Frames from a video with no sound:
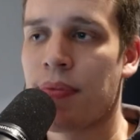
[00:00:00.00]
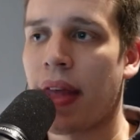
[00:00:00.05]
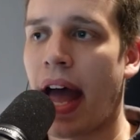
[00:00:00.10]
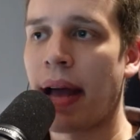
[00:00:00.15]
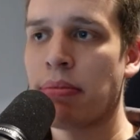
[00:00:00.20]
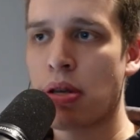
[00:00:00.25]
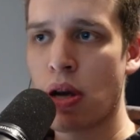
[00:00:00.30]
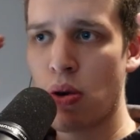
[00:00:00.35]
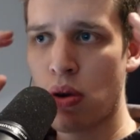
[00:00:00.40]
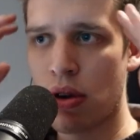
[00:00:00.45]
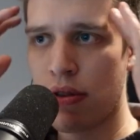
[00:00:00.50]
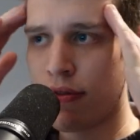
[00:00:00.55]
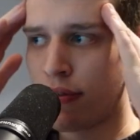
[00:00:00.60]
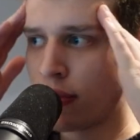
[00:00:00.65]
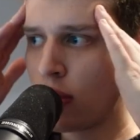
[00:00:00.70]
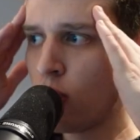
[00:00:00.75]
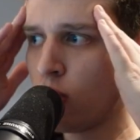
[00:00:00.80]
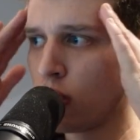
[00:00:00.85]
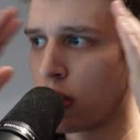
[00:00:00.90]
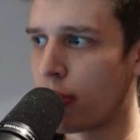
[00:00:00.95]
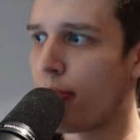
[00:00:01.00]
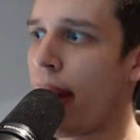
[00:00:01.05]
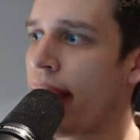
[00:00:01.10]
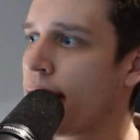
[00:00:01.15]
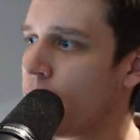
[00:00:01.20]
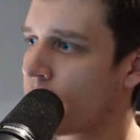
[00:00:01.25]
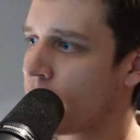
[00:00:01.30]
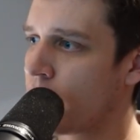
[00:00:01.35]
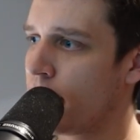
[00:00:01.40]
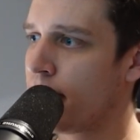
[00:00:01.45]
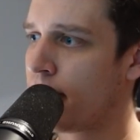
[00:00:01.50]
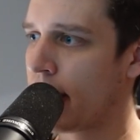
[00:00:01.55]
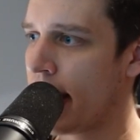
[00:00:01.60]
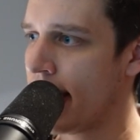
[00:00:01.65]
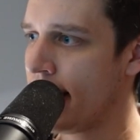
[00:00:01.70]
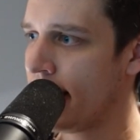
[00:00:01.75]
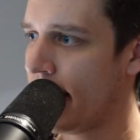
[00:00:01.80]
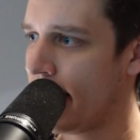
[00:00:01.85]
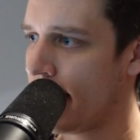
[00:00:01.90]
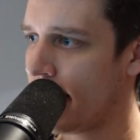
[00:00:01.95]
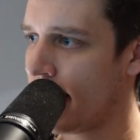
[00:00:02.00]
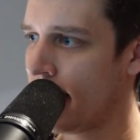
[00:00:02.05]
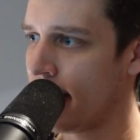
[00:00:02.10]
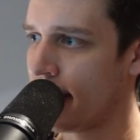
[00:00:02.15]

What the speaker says: so confused by your complaint here